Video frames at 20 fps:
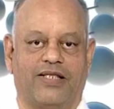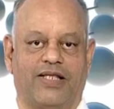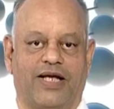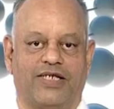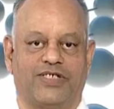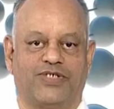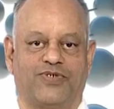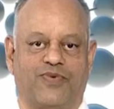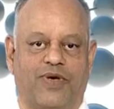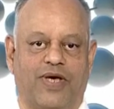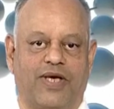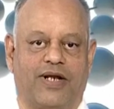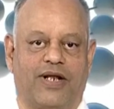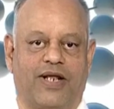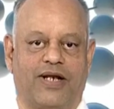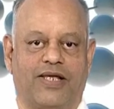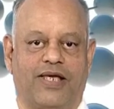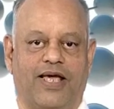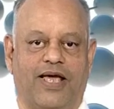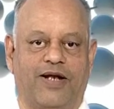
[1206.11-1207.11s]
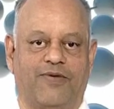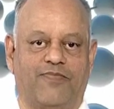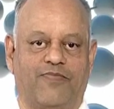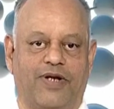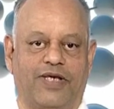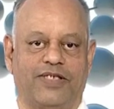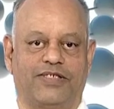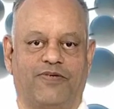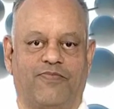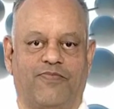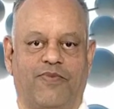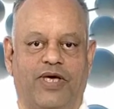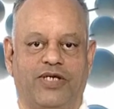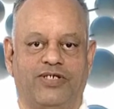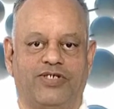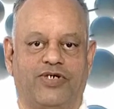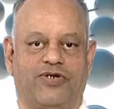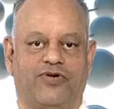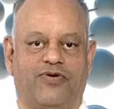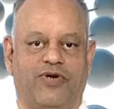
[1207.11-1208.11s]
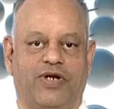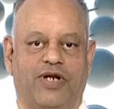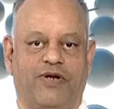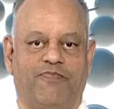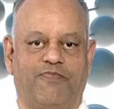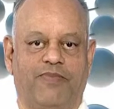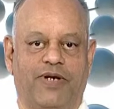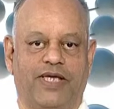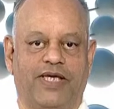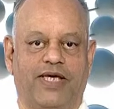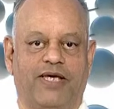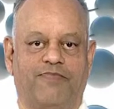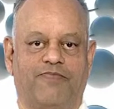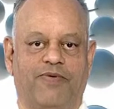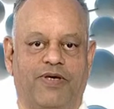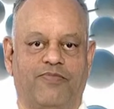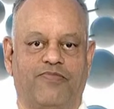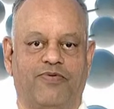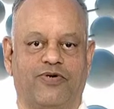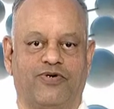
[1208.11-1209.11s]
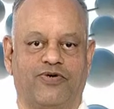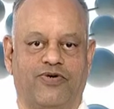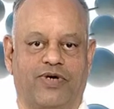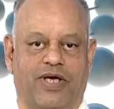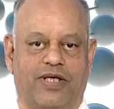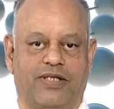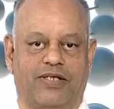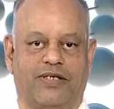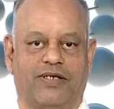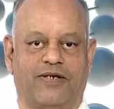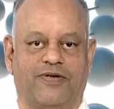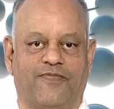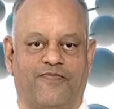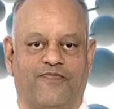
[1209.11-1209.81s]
that is where NKN plays a major role in bringing people together.